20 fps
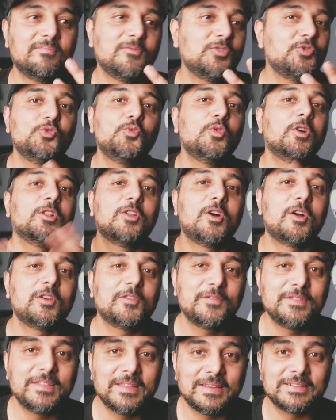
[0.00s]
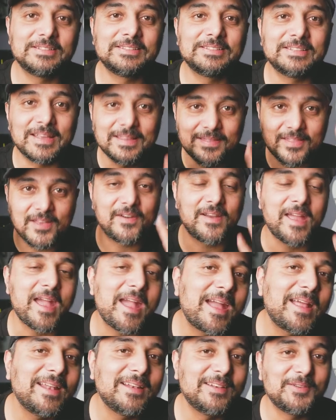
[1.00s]
do a lot of this in their
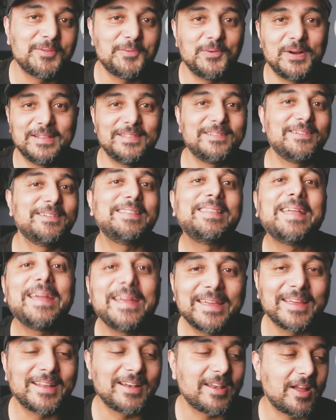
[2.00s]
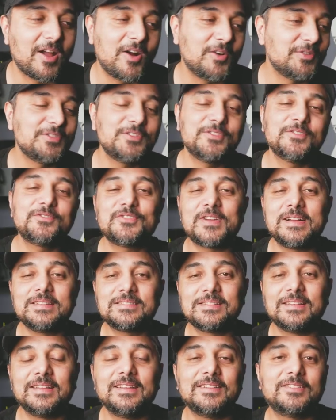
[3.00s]
head while they're thinking. Like, how do you
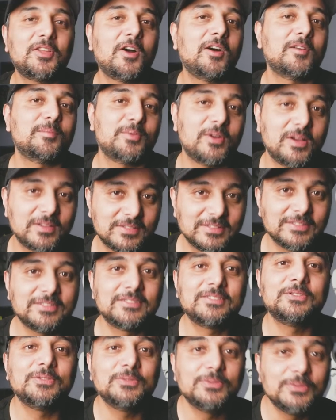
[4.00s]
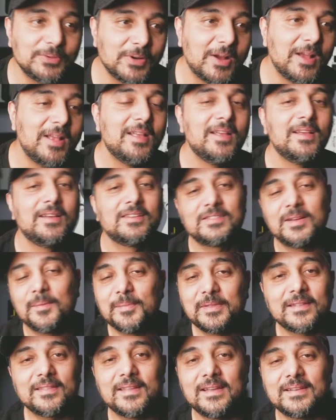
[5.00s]
translate thought process to
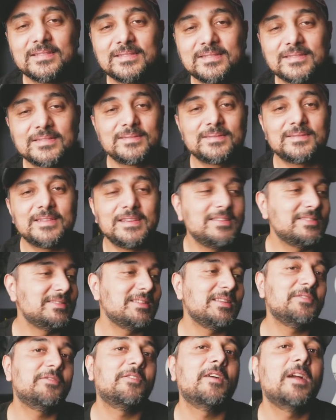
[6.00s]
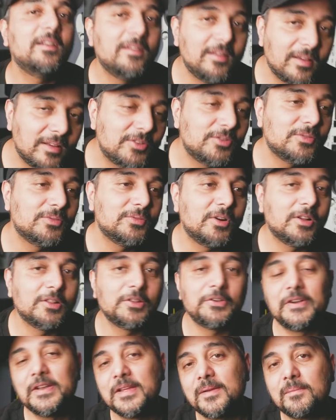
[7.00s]
something that is easily fed to a
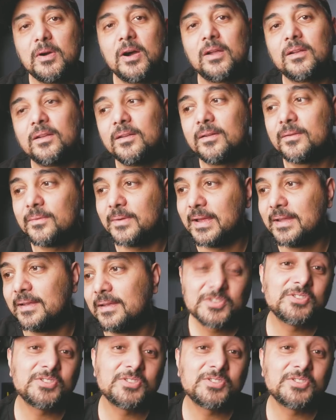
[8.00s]
learning model, right?